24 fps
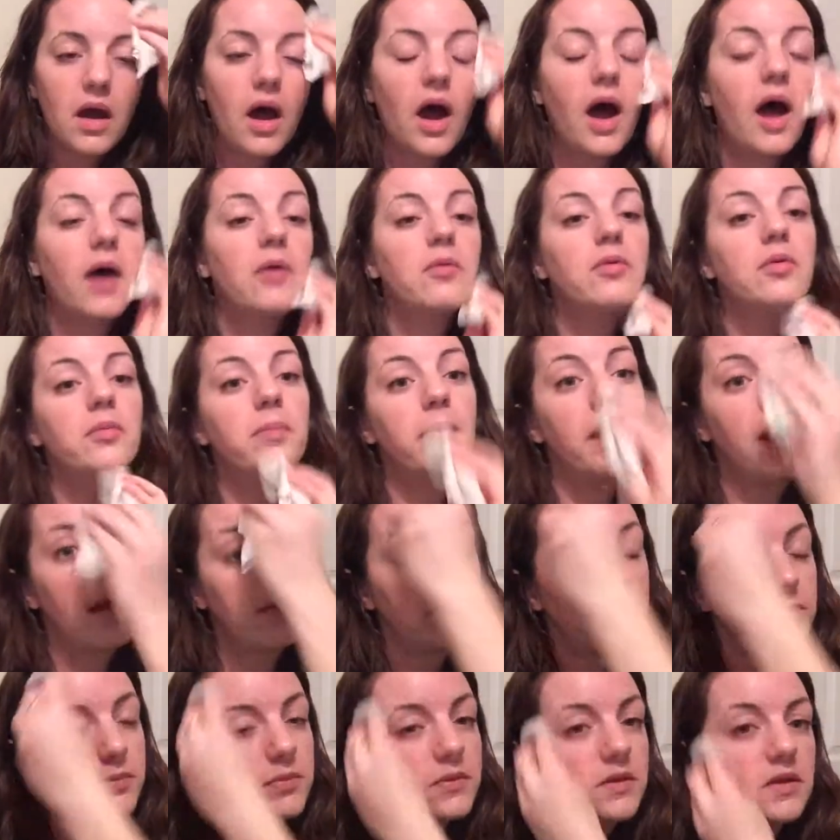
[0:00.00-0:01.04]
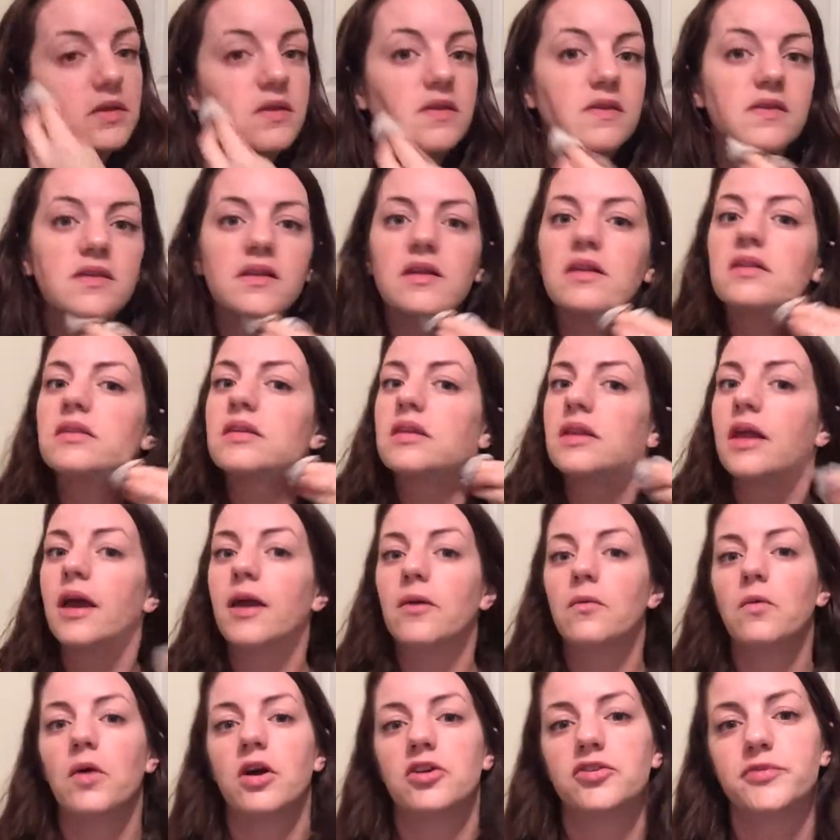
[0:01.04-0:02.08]
I will probably still
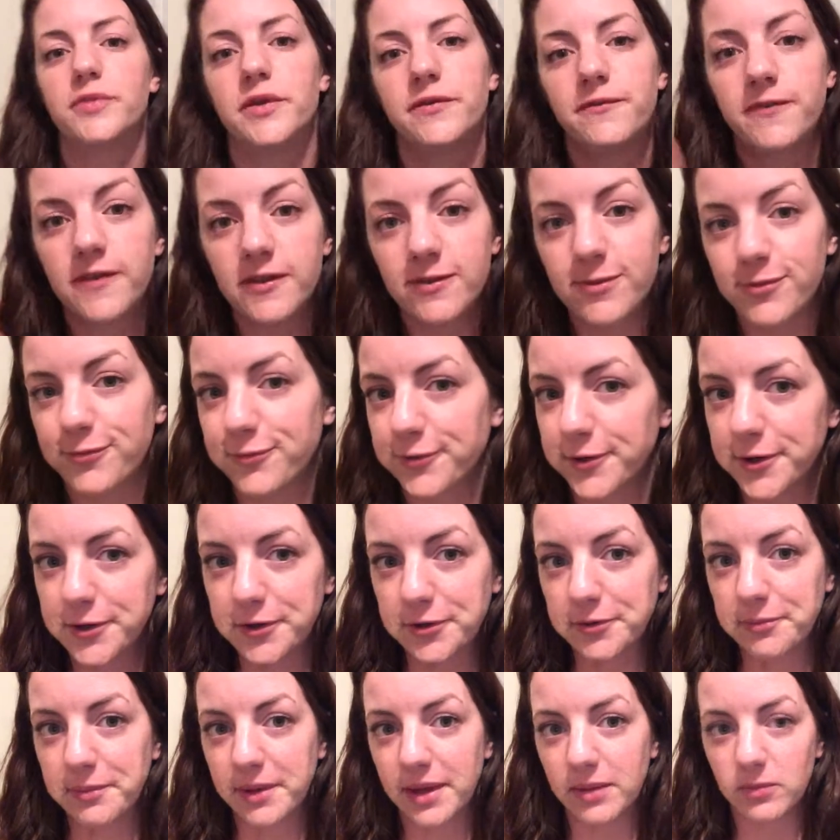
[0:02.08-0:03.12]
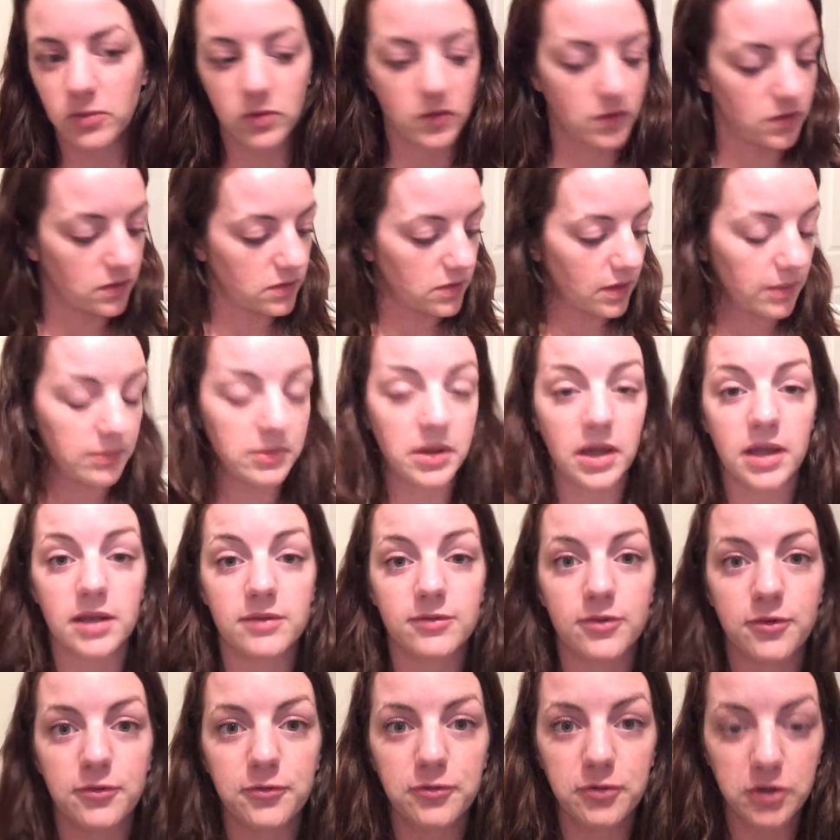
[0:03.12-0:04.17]
tonight wash my face before I go to bed because I'm kind of
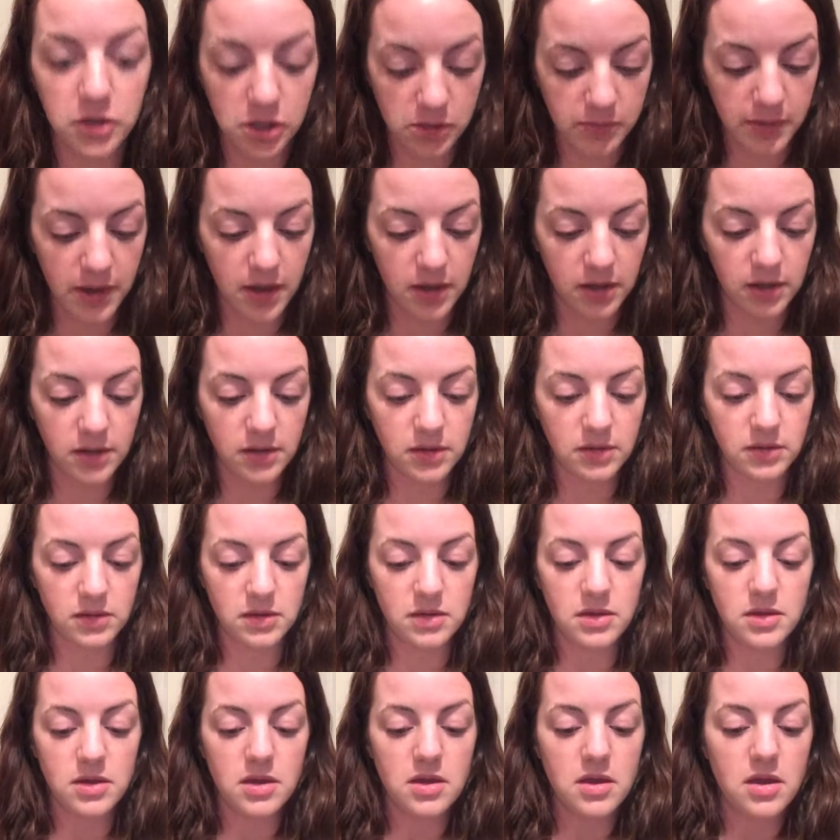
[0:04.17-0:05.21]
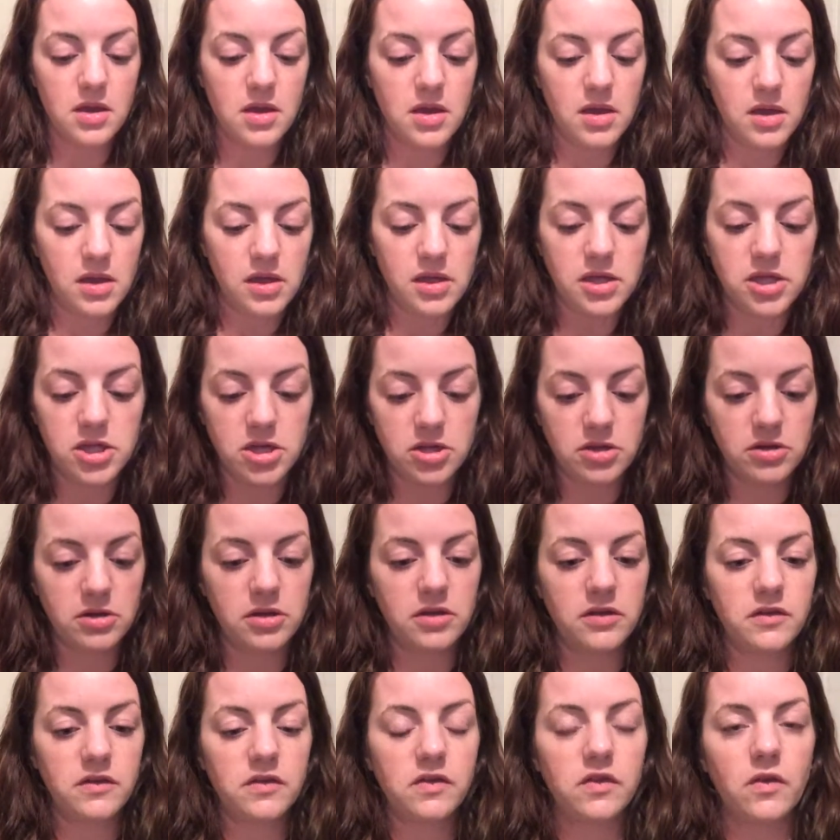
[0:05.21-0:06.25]
a freak about it. Here
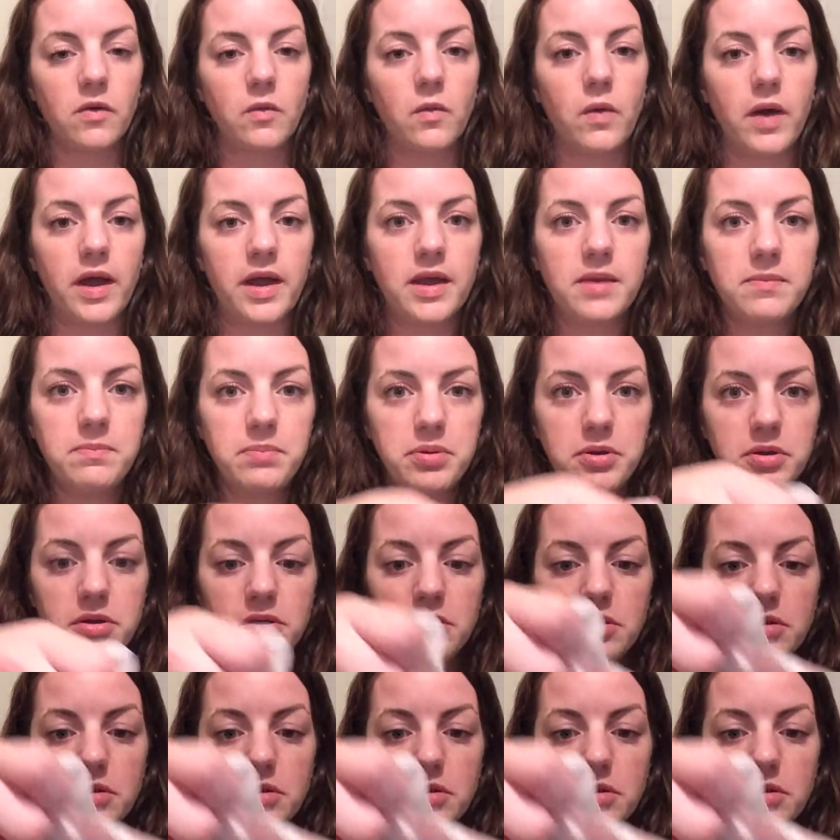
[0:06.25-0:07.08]
is the wipe.